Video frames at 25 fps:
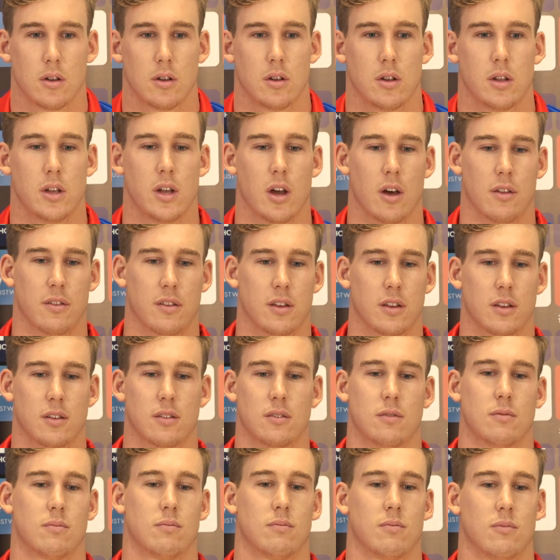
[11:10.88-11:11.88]
Yeah, I think,
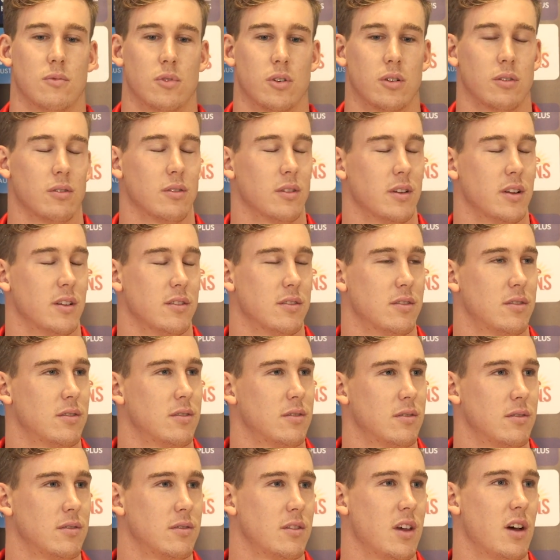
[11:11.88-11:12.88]
well,
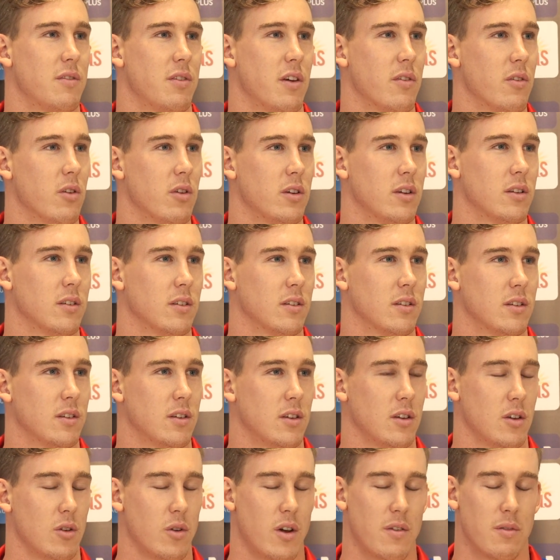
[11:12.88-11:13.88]
it's tough.
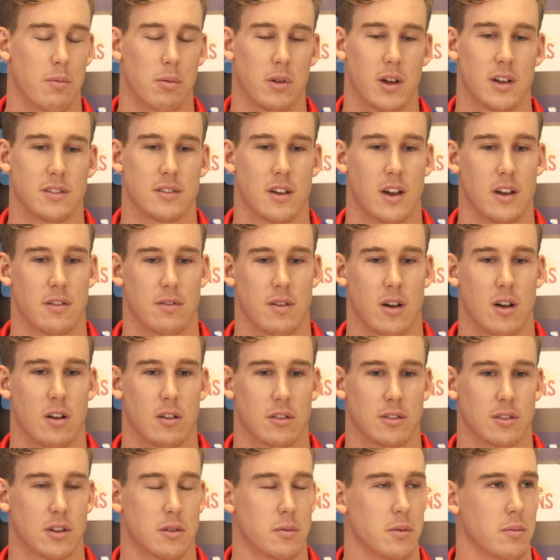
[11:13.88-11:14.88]
Whoever plays AFL
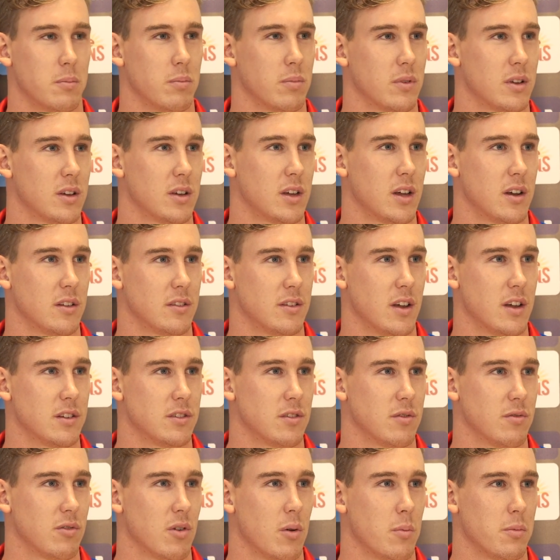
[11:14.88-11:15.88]
is going to get
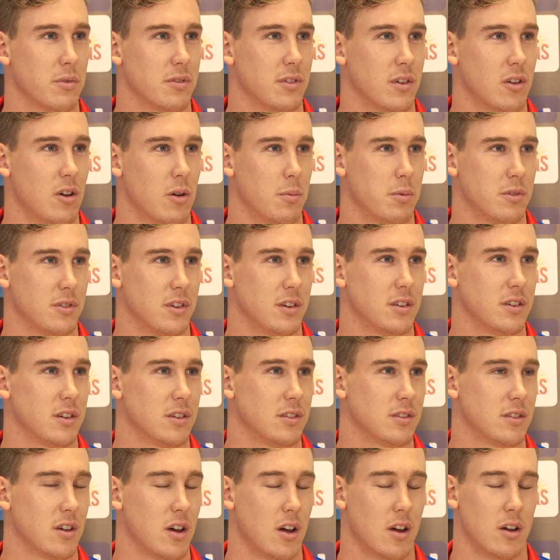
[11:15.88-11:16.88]
attention from opposition,
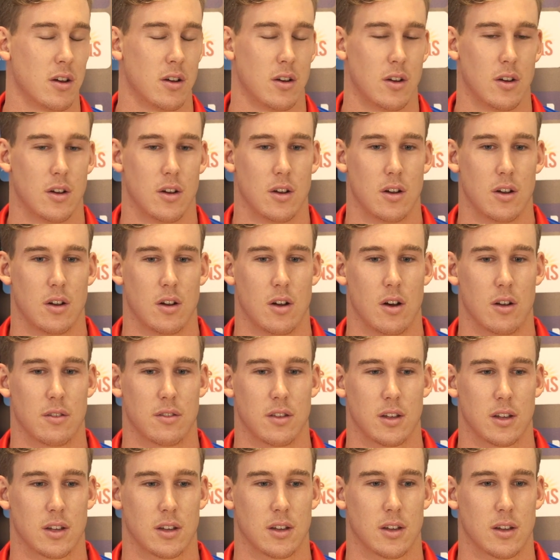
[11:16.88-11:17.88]
so I
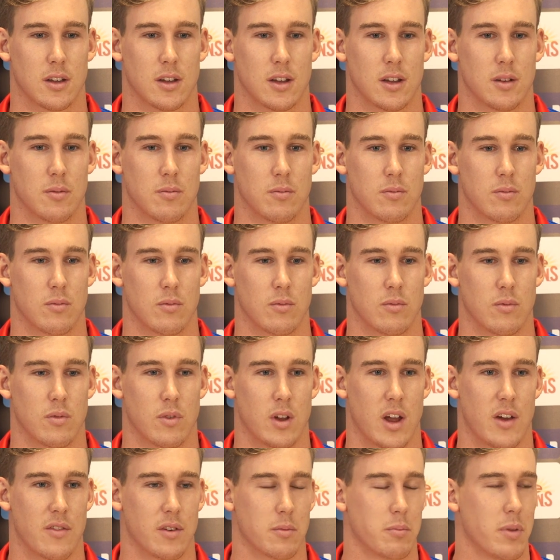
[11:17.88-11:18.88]
think
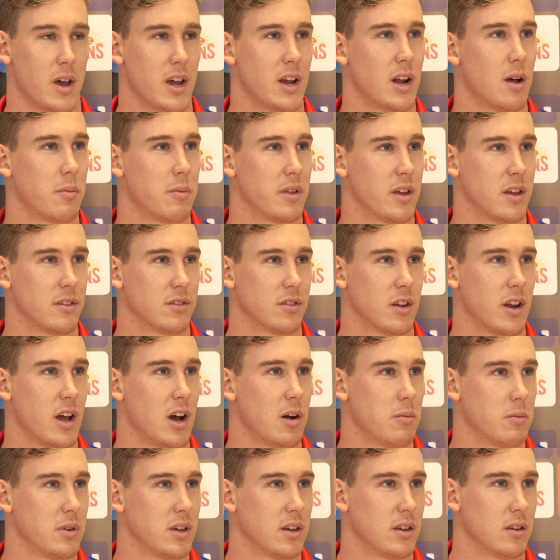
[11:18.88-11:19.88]
having Pete up there is going to
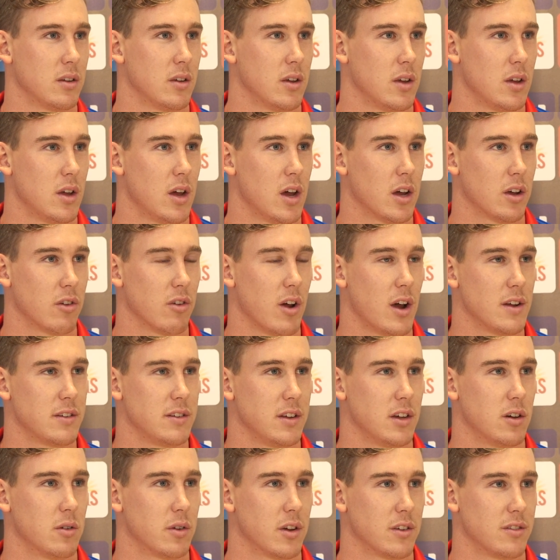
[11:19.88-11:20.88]
help me a great
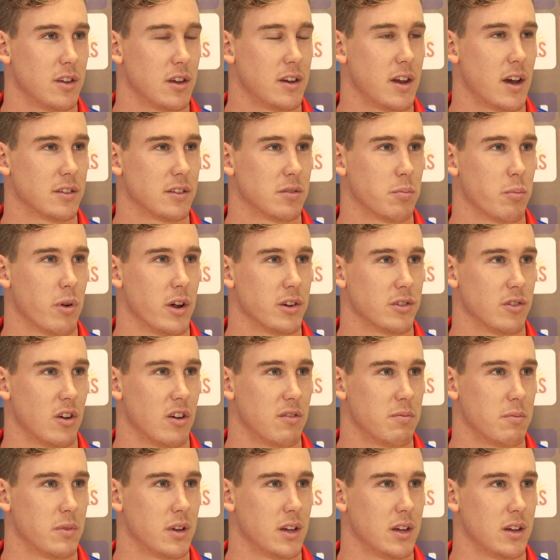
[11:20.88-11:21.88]
deal because he takes the pressure
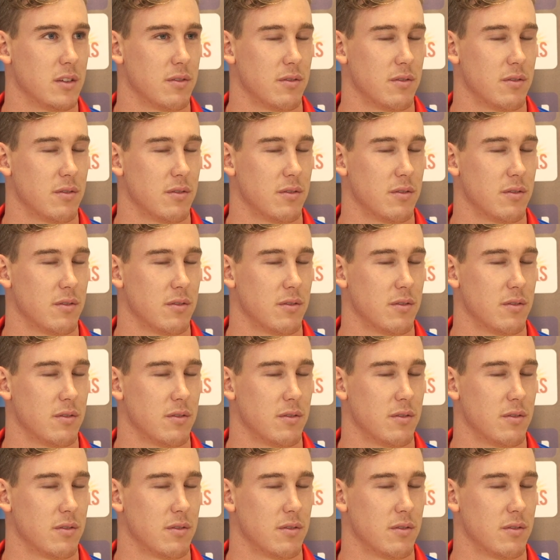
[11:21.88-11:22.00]
off me.